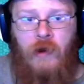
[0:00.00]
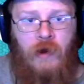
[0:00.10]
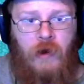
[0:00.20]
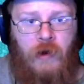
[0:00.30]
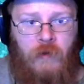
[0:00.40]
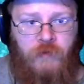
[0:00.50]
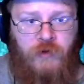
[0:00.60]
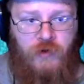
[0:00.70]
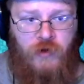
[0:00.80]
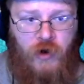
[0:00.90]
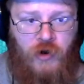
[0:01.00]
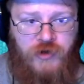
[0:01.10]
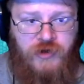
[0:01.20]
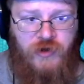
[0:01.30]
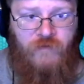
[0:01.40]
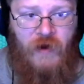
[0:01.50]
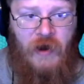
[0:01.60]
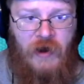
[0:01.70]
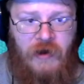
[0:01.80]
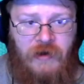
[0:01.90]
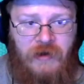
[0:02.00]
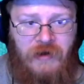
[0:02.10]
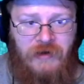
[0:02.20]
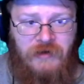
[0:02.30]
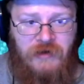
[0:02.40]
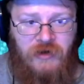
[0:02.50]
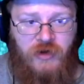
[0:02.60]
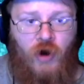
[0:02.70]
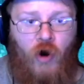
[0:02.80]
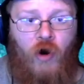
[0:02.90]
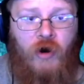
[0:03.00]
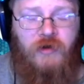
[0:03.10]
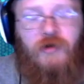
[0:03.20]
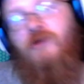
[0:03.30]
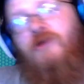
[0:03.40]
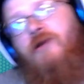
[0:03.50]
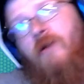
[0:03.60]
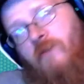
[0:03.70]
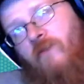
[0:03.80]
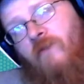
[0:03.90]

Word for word: Um, you'll also find the guards. They're just slumped over. They're